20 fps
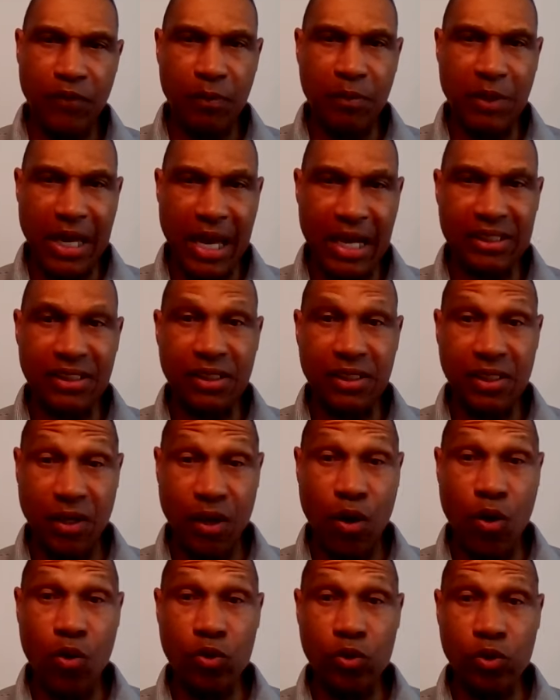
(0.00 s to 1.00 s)
from the X's
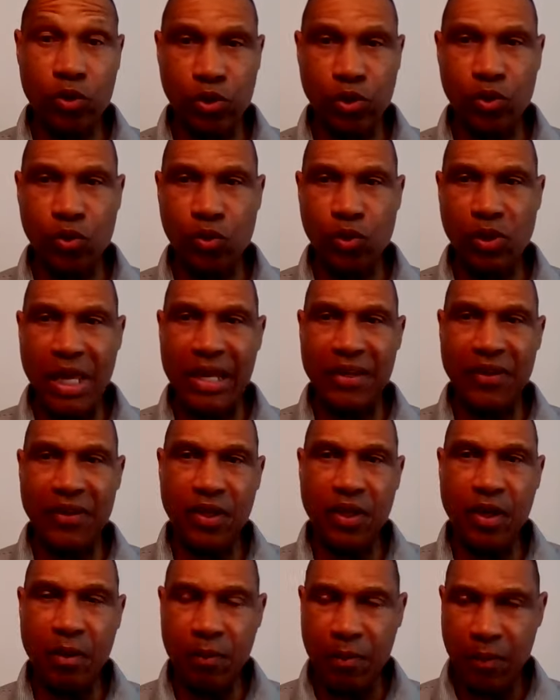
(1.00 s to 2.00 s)
and O's to
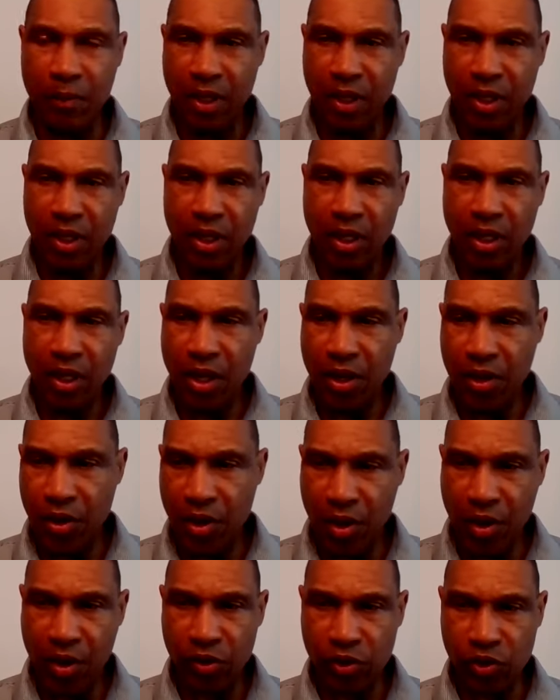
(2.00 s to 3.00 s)
let them in
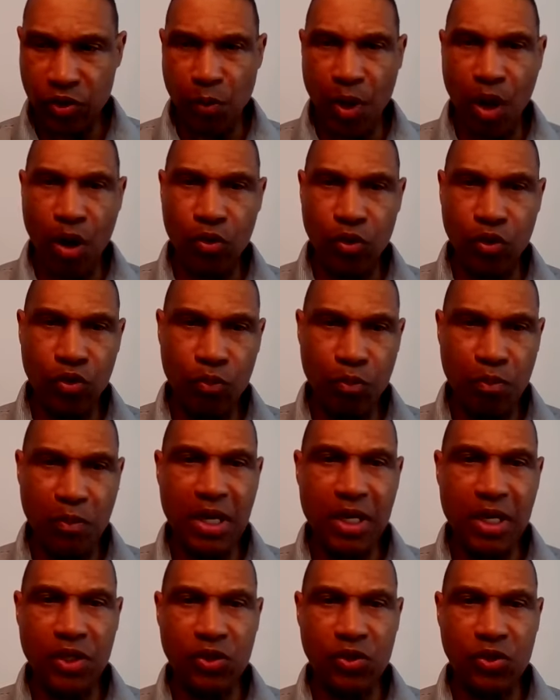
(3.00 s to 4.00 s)
their small group
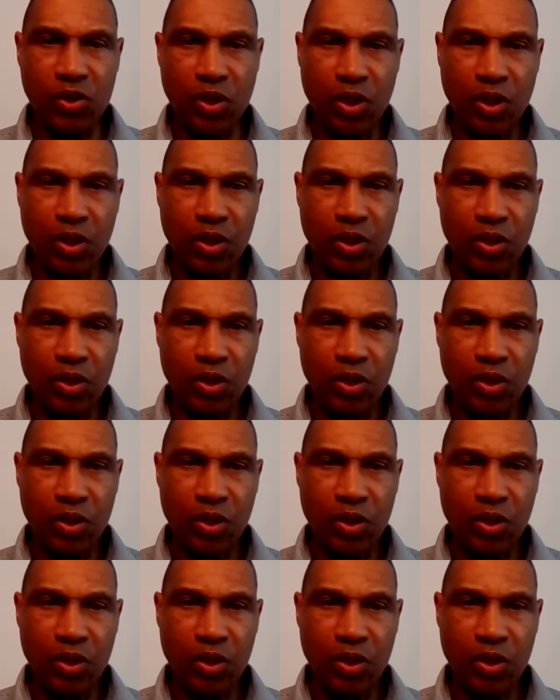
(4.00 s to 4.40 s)
meetings